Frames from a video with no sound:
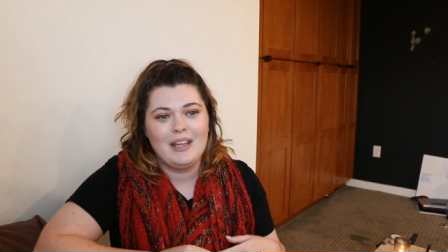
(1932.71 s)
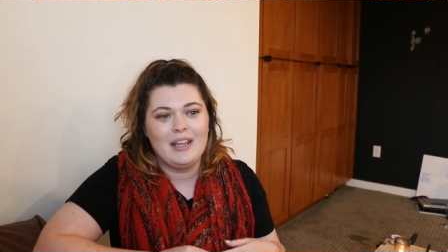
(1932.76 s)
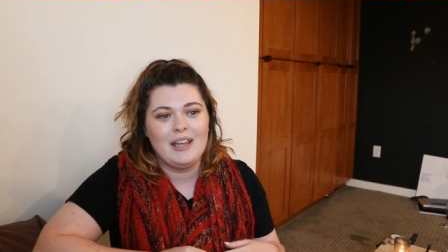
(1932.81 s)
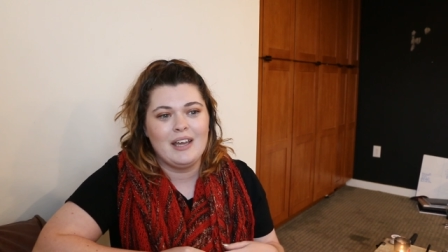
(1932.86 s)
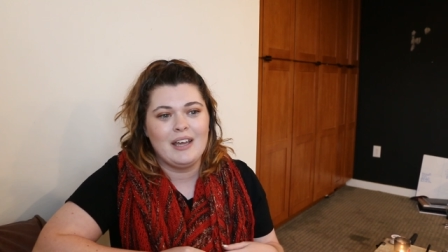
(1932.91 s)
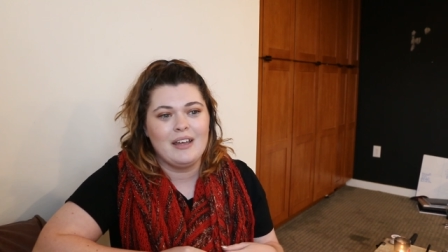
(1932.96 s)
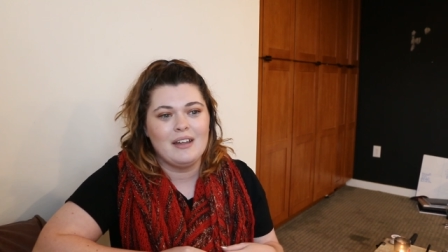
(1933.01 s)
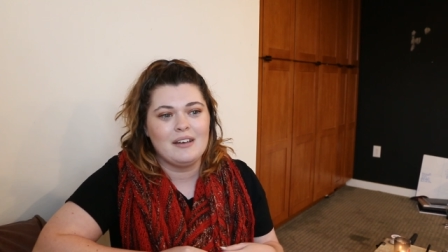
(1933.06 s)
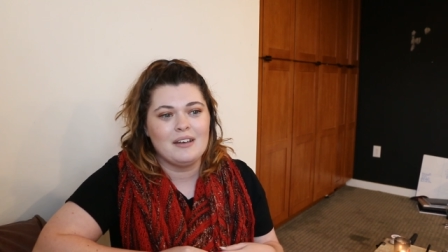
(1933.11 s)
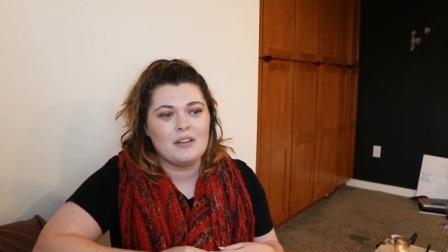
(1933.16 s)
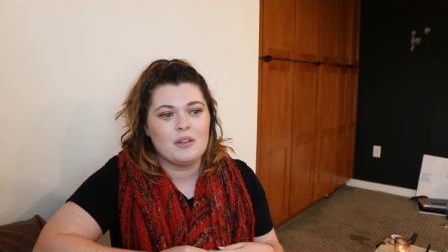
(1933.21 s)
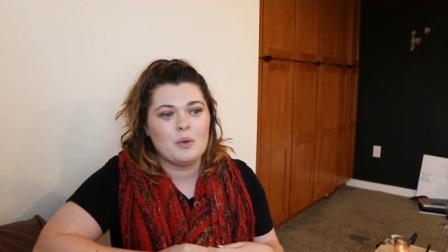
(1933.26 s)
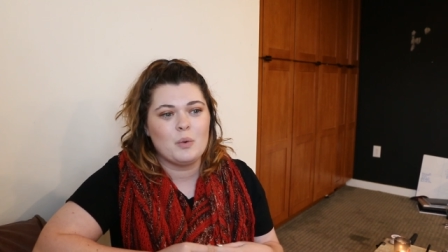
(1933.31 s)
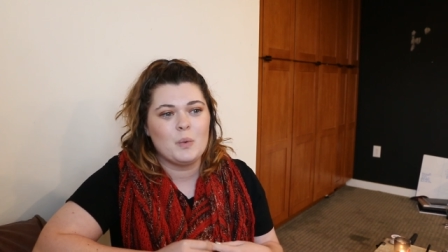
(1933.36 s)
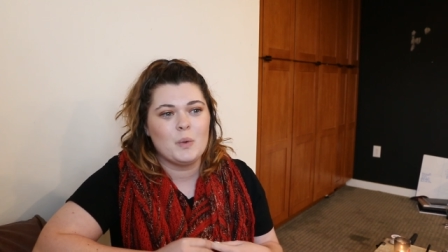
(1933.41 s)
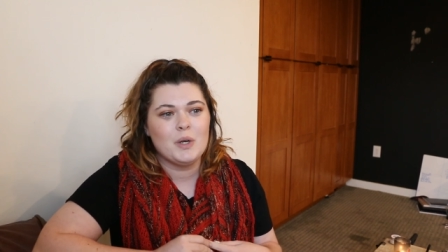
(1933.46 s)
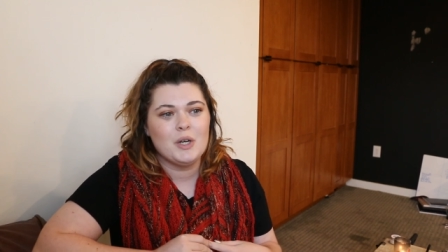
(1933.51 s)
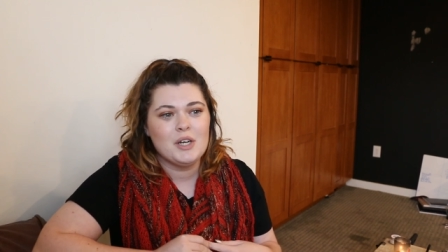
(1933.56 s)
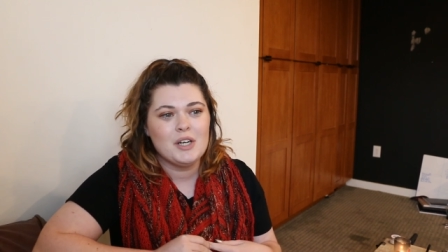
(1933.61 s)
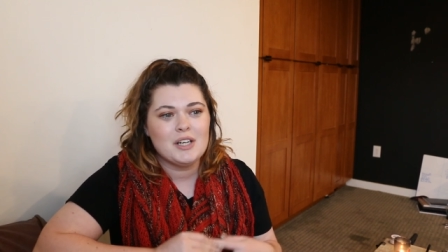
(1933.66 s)
and the
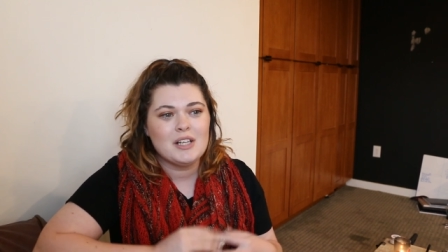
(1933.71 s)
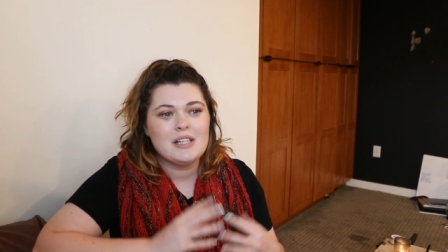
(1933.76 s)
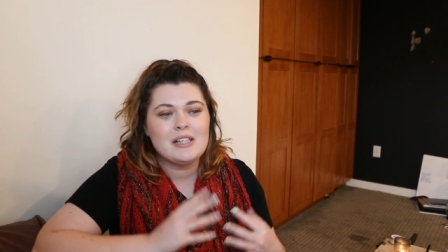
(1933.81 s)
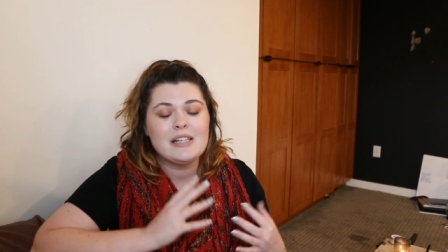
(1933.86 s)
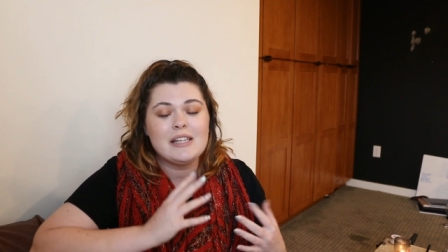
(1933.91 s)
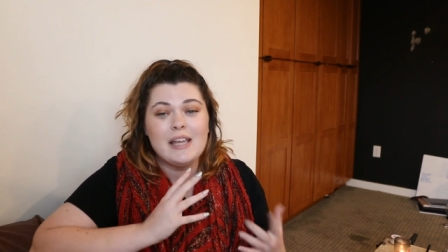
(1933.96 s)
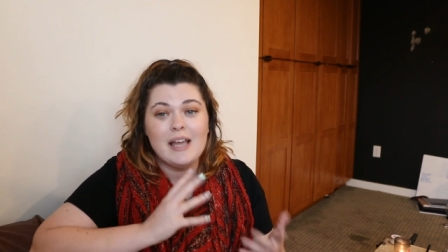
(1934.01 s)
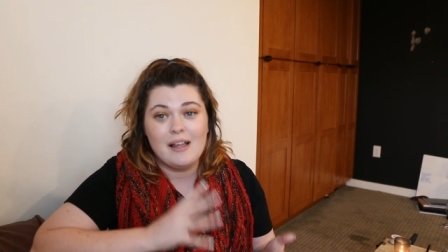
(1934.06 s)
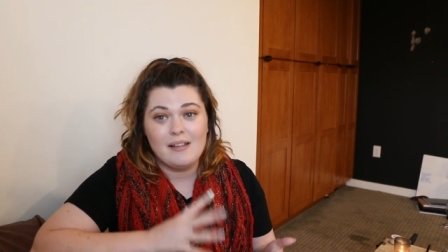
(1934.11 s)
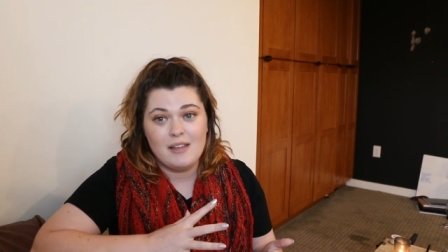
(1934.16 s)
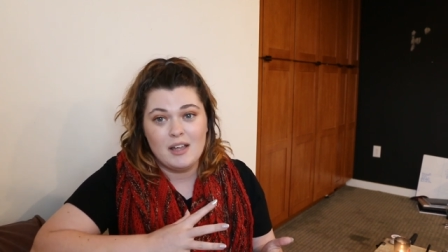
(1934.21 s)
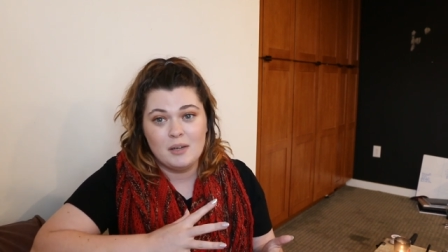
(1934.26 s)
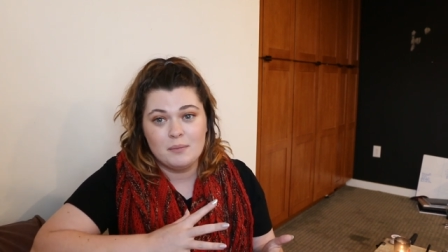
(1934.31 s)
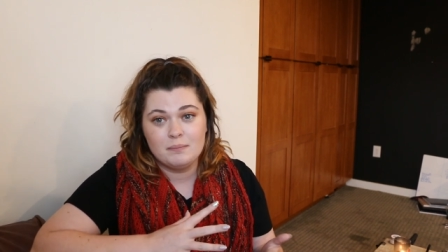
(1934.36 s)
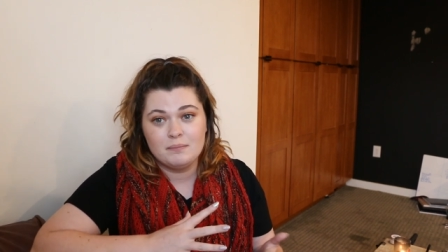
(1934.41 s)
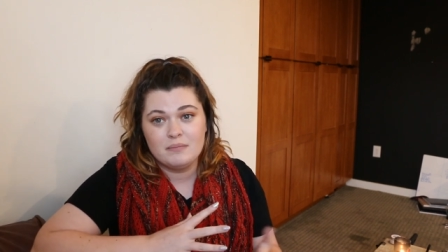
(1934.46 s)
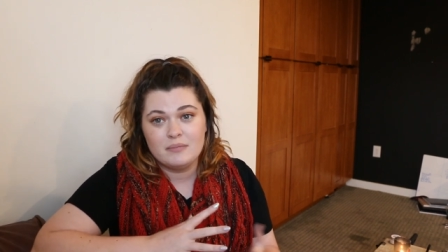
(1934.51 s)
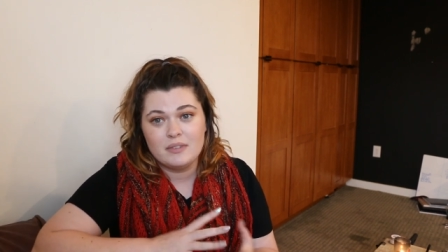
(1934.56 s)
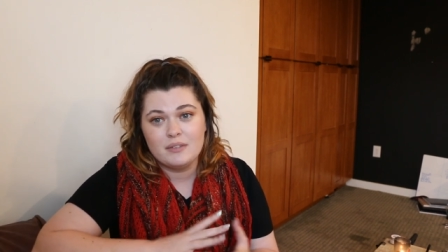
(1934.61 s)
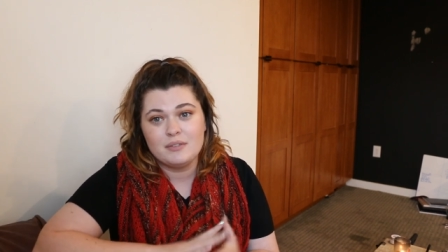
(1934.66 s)
word
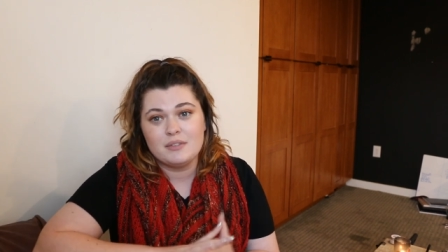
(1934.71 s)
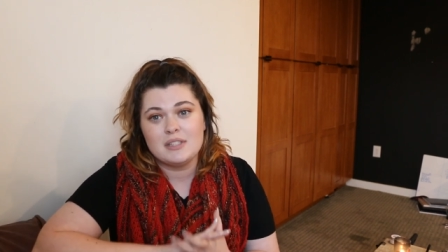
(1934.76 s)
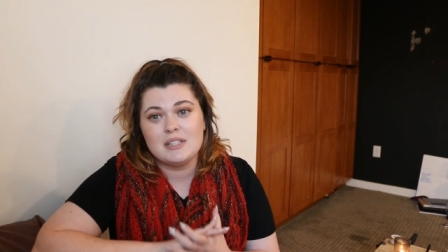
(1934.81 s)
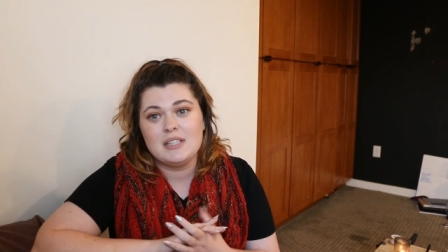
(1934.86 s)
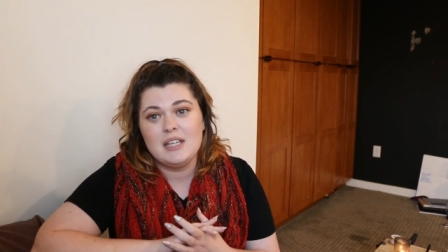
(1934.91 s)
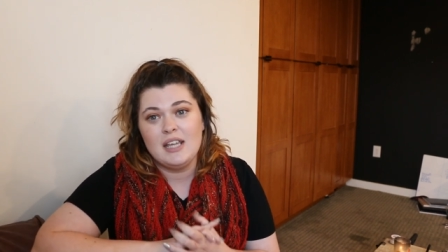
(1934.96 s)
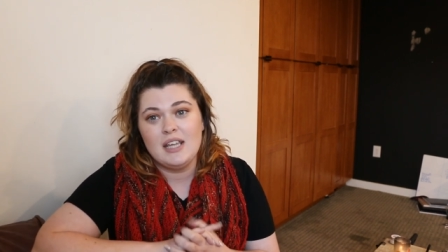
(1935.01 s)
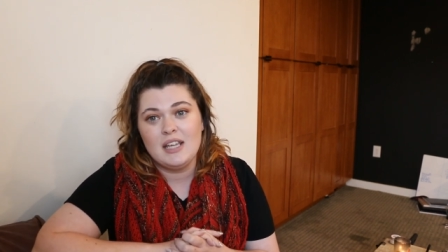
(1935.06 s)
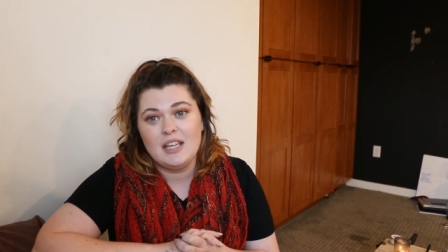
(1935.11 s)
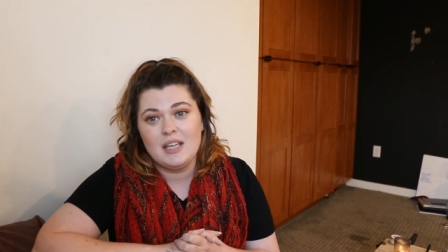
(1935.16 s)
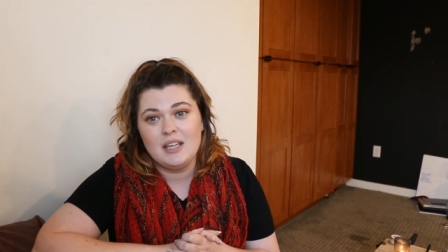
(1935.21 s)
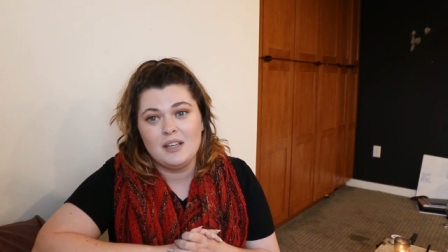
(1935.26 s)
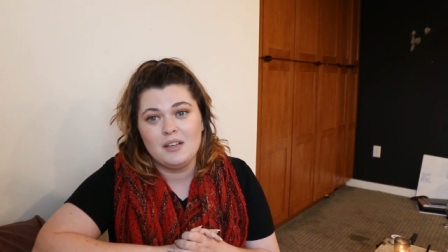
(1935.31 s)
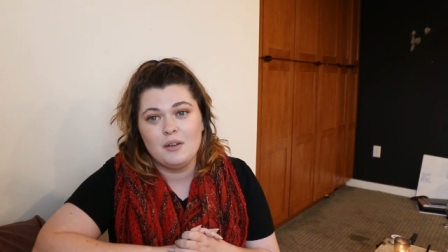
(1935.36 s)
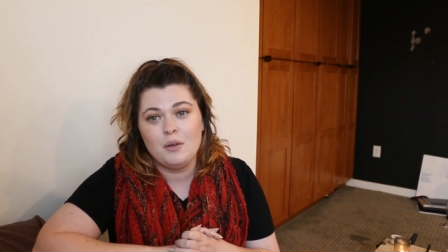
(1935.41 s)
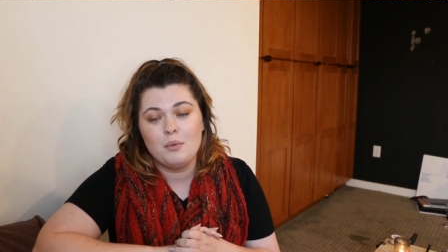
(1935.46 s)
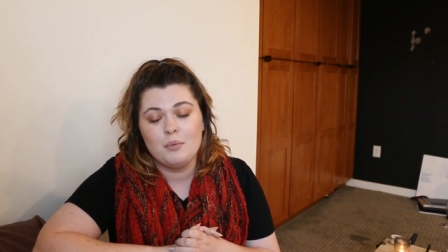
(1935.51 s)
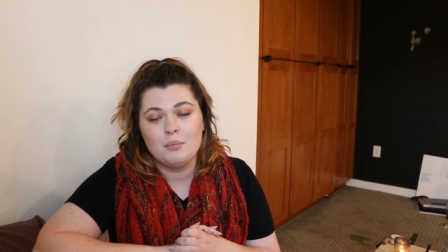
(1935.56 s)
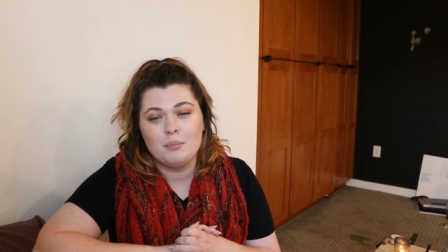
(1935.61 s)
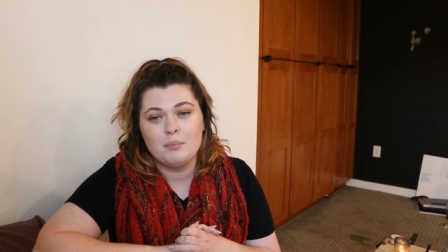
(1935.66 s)
Cleellum was taken